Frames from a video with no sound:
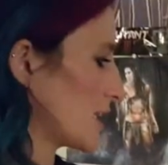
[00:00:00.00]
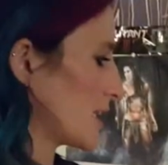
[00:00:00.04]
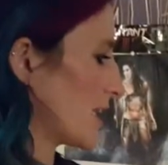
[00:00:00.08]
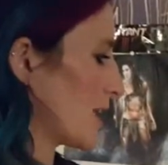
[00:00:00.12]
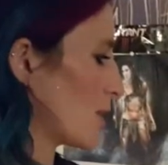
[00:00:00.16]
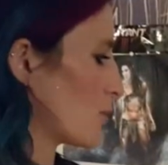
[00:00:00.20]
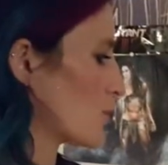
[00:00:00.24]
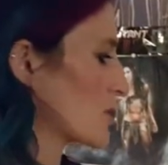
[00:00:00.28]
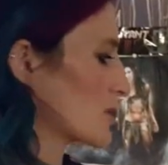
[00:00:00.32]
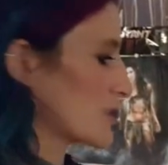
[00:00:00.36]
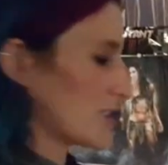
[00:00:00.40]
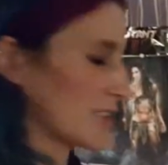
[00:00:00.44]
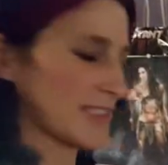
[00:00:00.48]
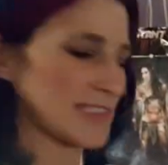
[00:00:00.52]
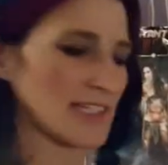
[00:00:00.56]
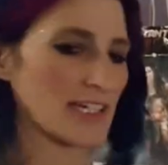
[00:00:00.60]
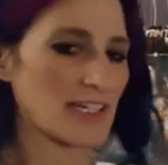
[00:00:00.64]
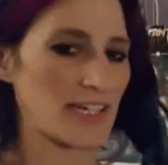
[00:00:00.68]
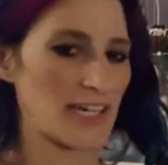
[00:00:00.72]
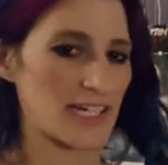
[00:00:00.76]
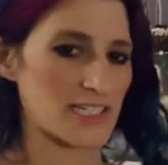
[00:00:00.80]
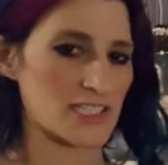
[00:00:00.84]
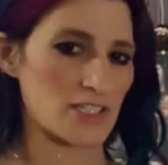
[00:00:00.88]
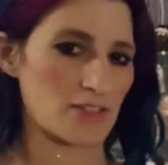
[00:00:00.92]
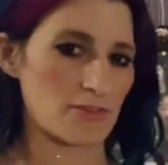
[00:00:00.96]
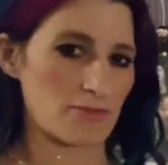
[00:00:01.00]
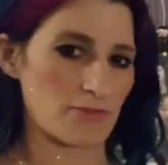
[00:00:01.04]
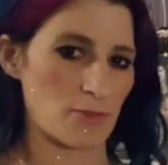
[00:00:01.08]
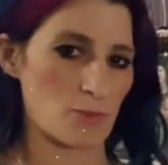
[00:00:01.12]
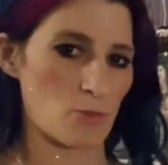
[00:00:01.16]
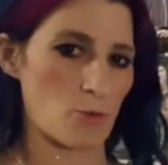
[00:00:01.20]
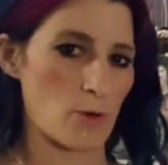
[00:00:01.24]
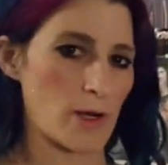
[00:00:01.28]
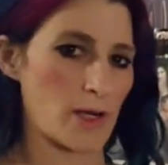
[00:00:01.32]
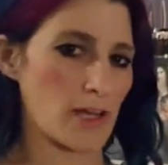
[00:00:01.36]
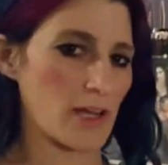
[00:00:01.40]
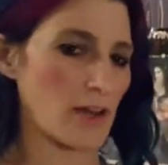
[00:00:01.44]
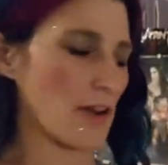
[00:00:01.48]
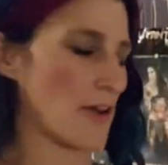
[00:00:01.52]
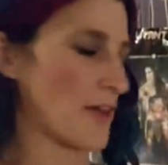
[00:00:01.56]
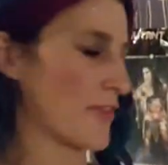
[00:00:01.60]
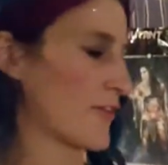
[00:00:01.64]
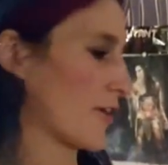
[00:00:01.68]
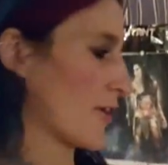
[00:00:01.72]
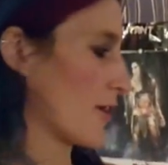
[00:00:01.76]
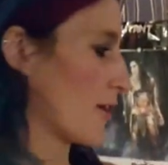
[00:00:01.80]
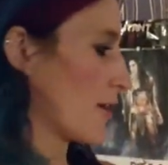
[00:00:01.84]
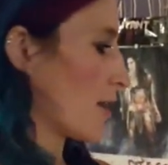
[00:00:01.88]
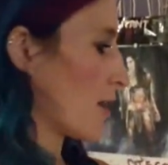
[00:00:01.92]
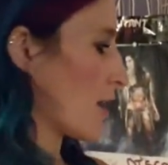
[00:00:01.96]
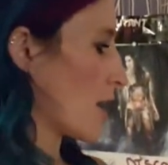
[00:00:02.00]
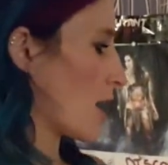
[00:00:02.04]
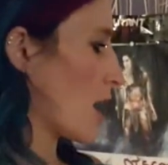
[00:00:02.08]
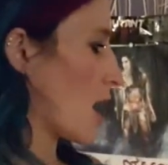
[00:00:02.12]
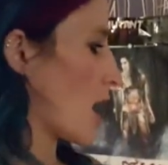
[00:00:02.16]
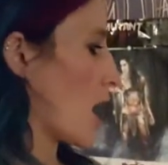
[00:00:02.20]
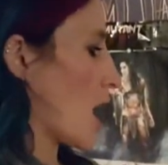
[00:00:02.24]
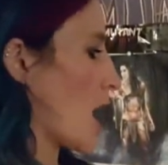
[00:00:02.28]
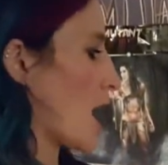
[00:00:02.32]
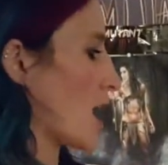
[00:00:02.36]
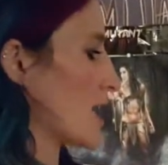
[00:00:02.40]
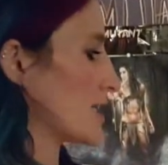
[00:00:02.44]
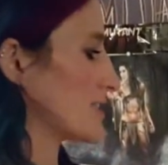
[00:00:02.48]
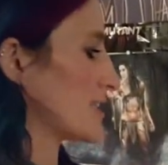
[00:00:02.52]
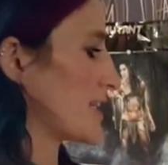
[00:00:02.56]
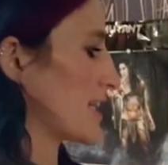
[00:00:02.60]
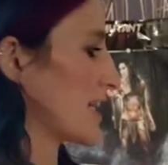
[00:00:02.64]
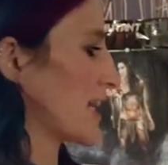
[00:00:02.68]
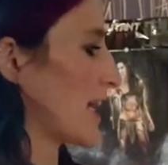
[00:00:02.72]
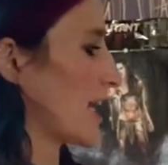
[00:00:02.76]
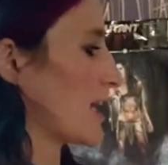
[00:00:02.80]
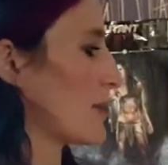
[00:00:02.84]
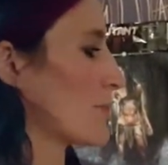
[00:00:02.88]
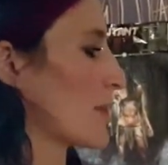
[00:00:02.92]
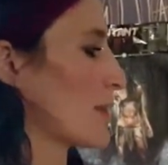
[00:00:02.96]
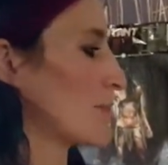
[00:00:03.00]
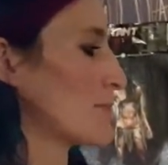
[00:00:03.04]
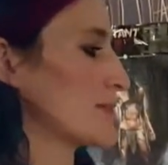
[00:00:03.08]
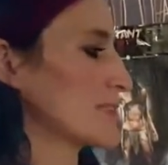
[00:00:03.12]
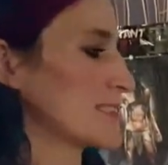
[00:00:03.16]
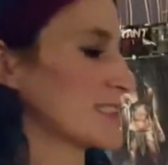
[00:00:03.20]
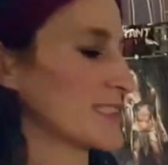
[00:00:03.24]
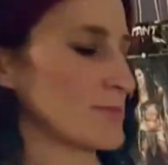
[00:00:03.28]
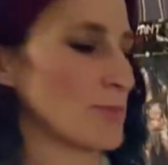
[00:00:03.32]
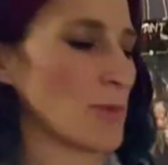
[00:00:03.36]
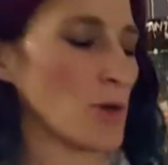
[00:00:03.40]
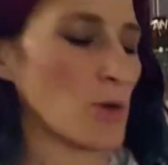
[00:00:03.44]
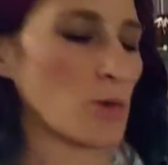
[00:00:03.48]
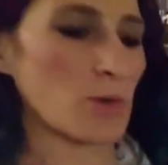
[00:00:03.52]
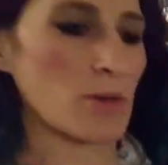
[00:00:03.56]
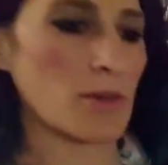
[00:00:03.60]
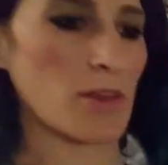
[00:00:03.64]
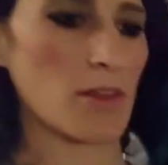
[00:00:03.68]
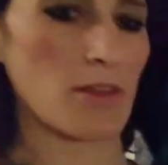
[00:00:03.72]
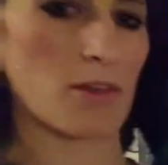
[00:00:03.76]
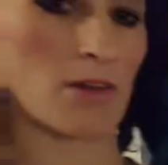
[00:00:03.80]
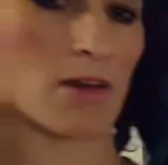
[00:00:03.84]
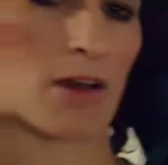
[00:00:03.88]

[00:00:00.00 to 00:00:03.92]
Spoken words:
they were disconnected from one another. As they came up in smoke,